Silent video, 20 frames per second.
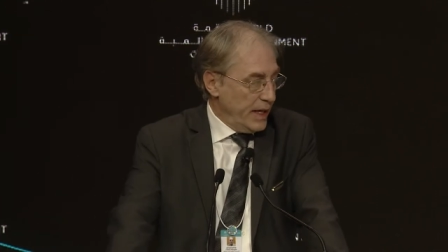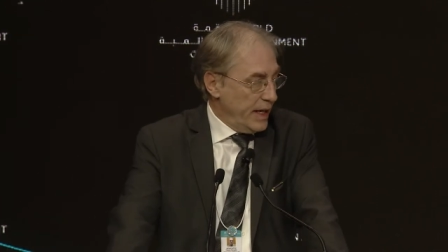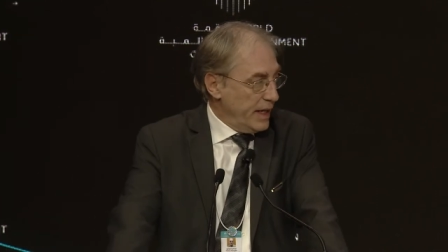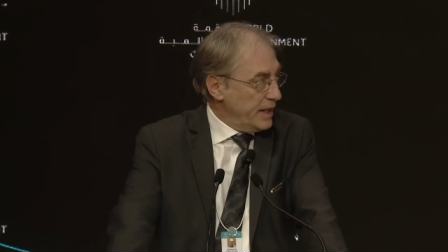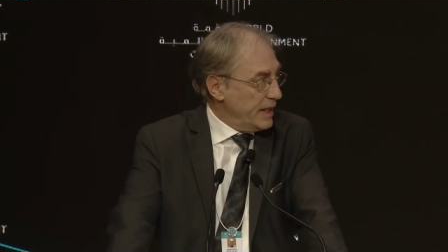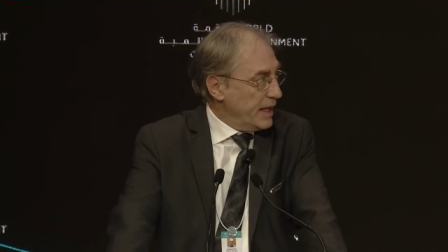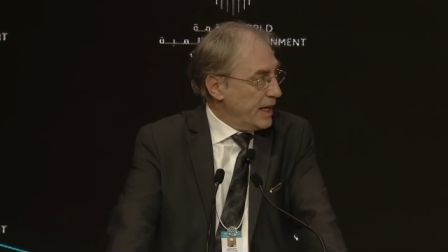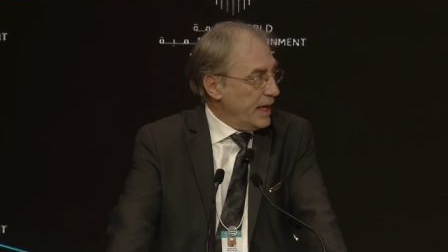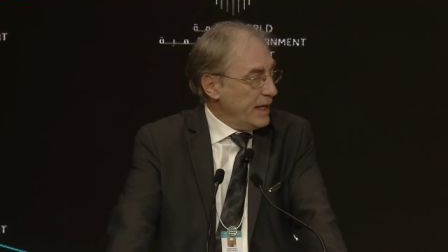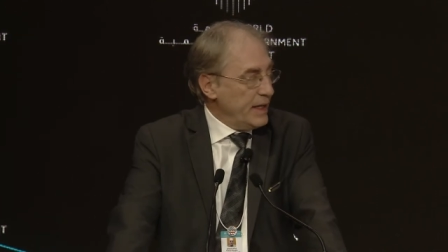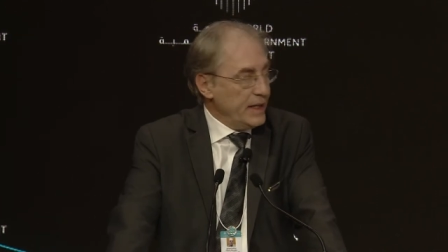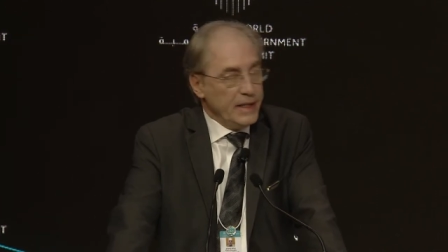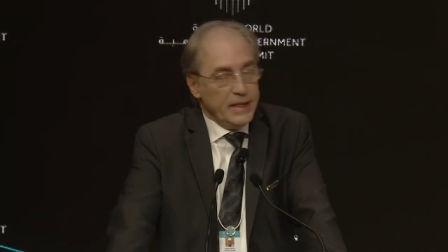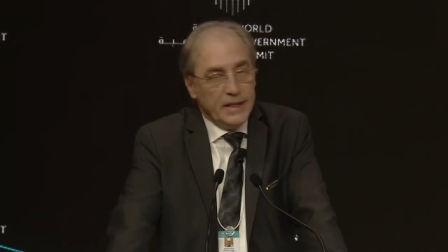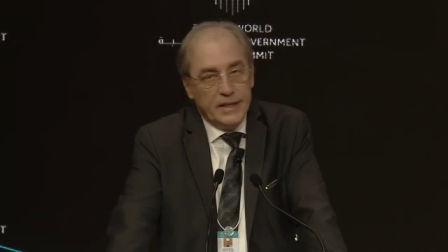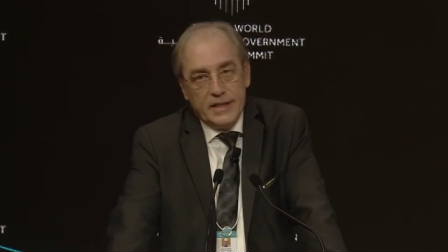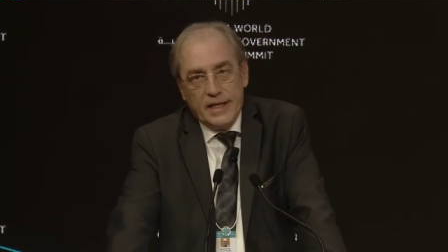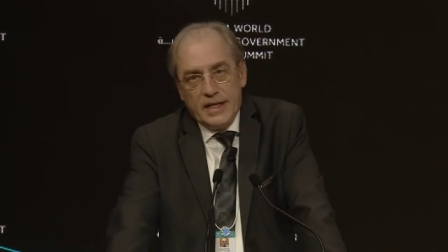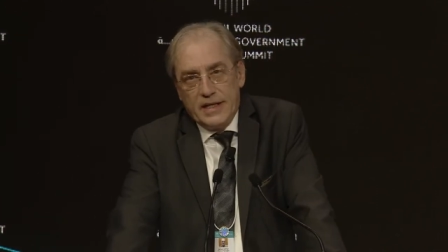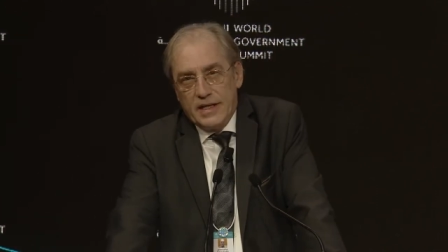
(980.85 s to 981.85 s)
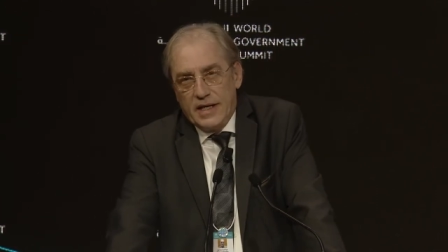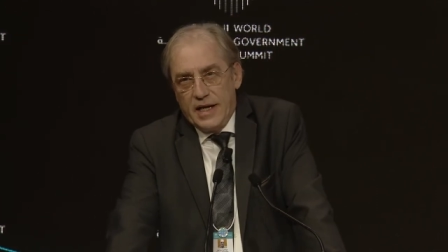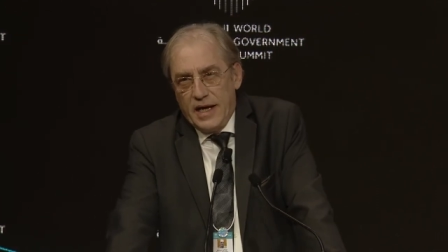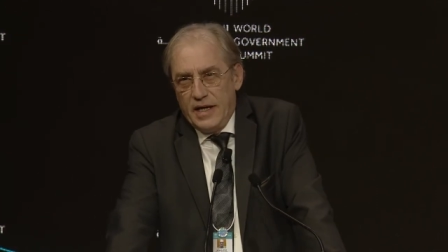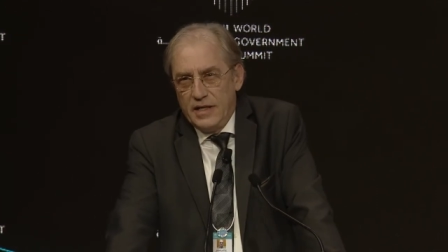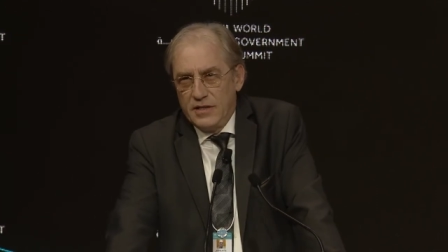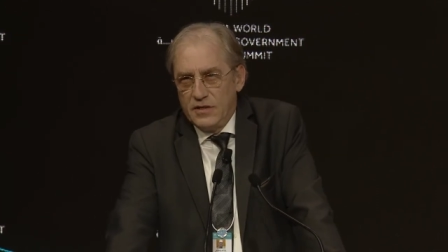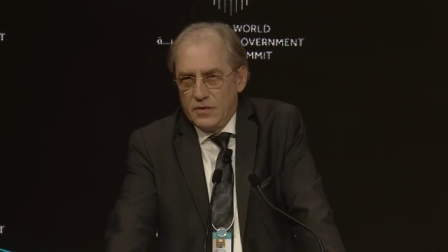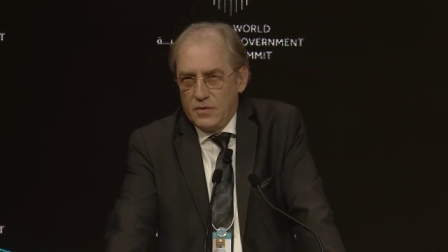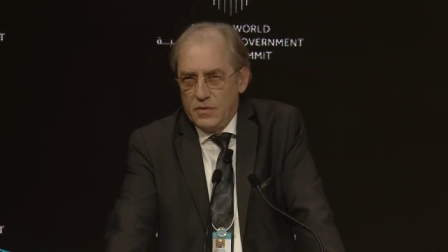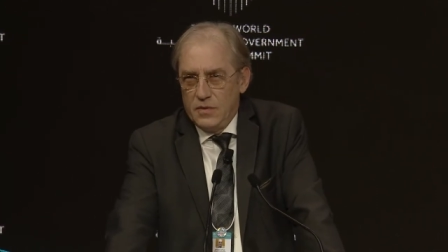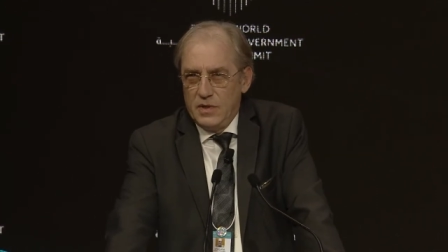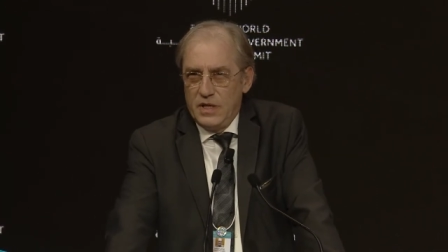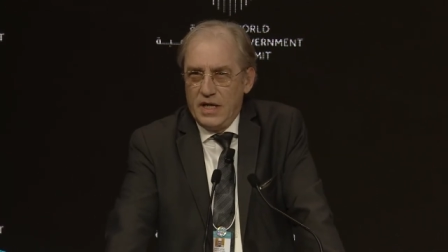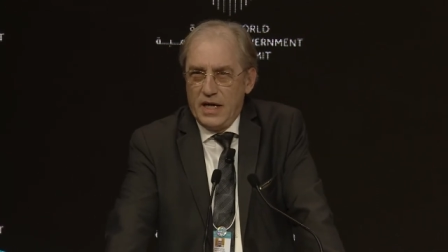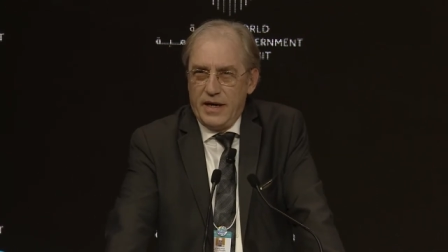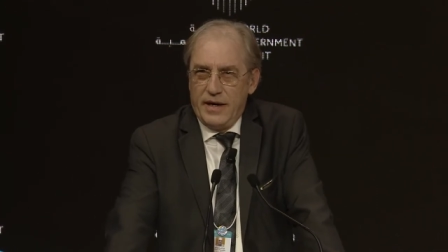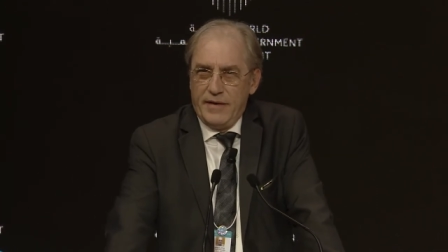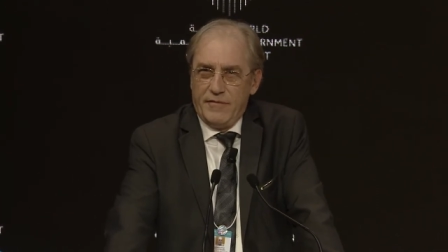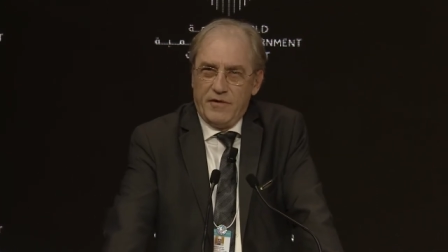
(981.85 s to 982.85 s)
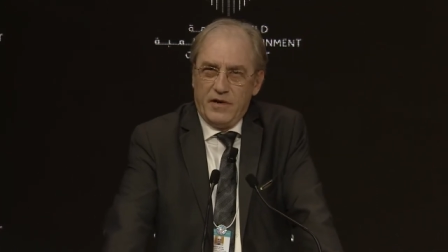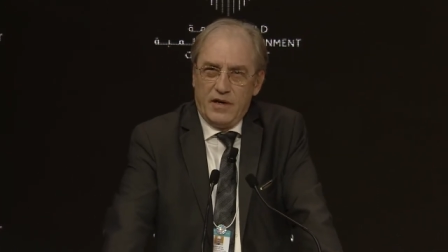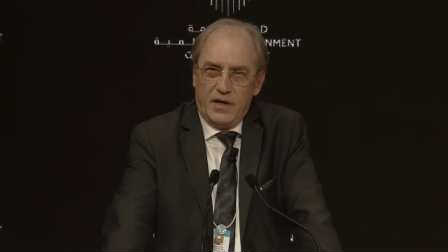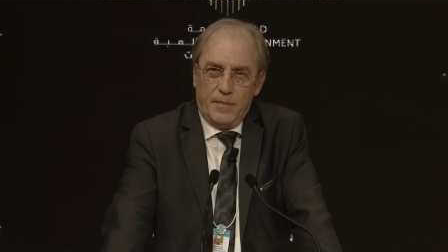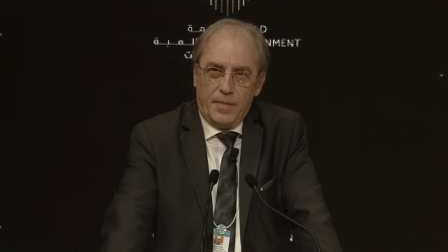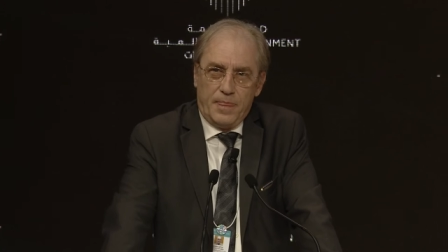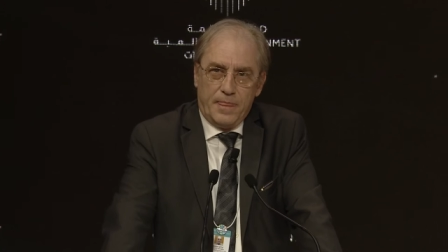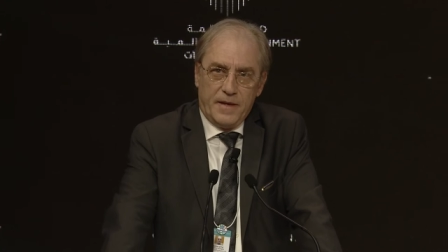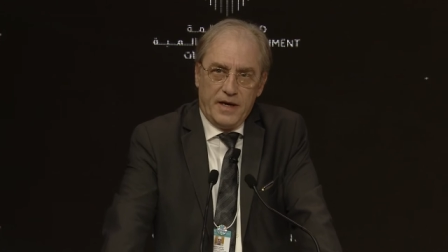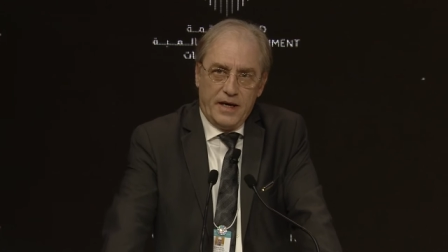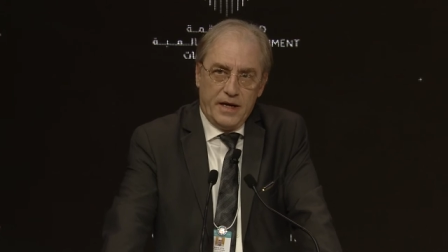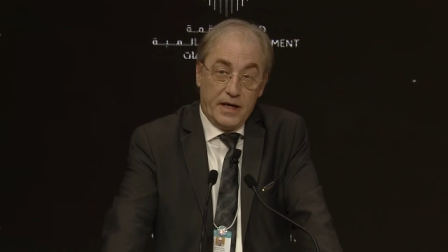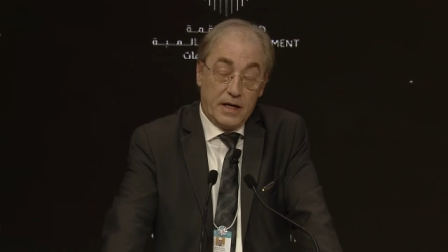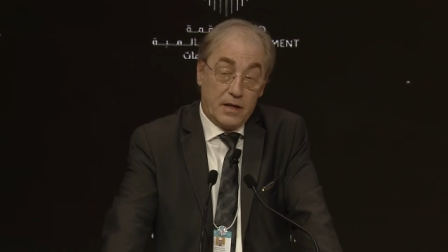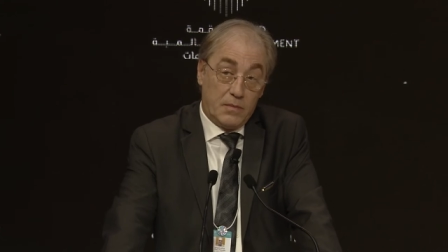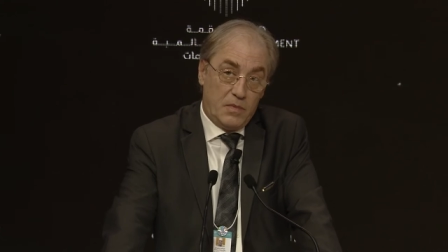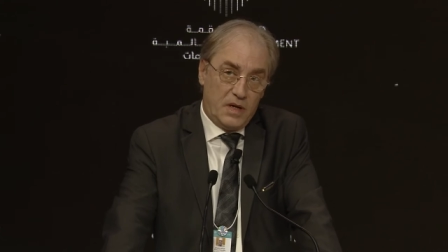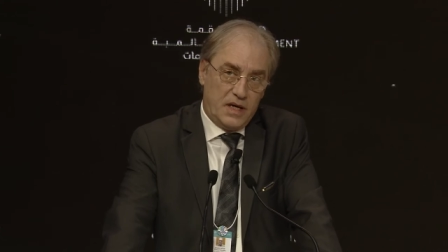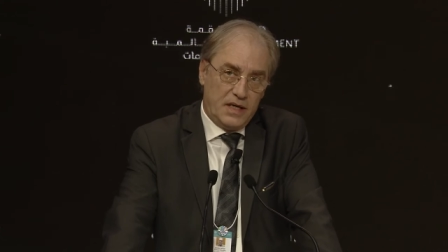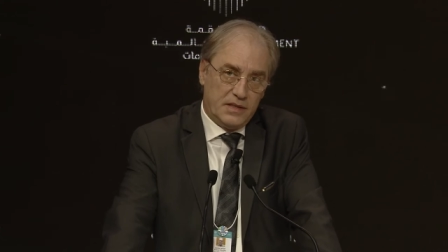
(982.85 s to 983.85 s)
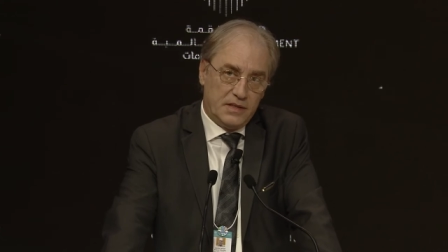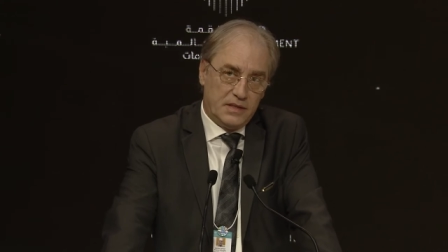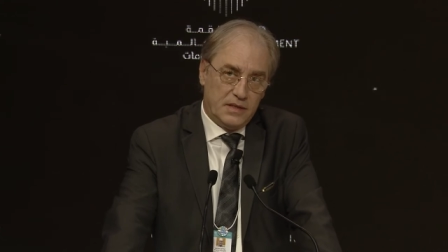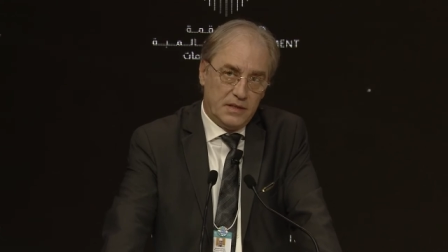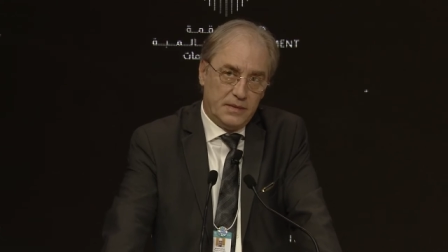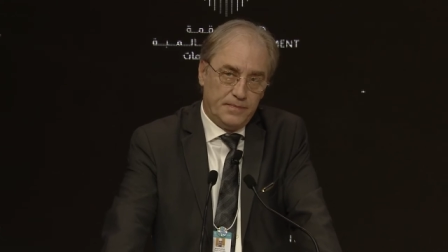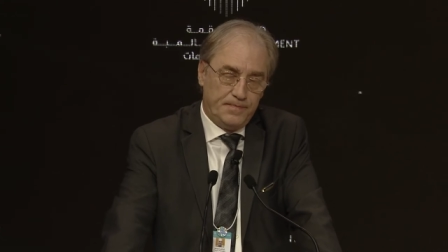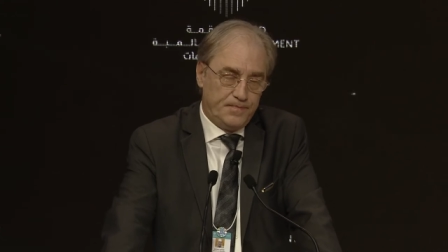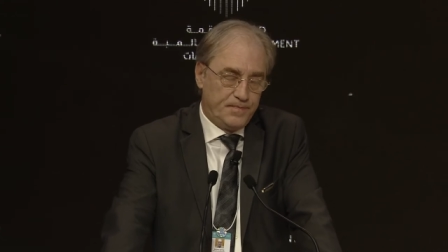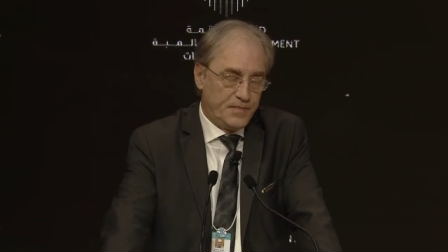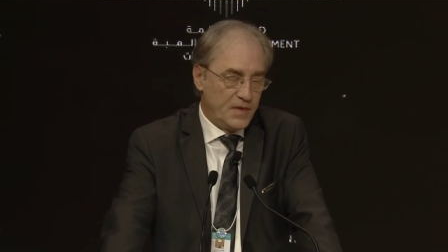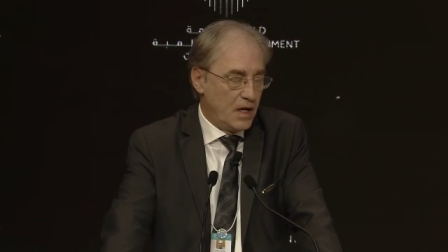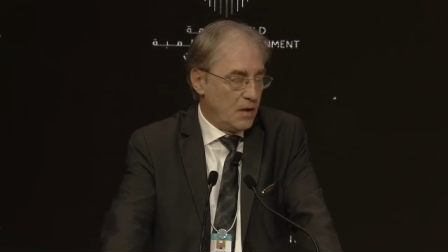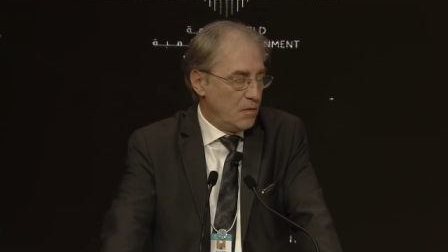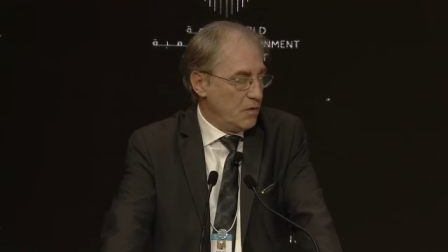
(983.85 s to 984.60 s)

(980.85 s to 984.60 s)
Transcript: And again, in that case, we have Airbus,